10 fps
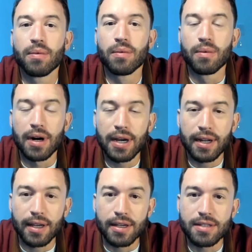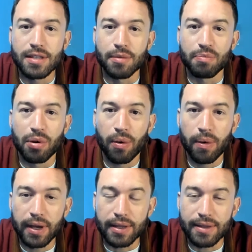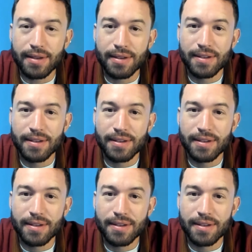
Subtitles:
What is the point?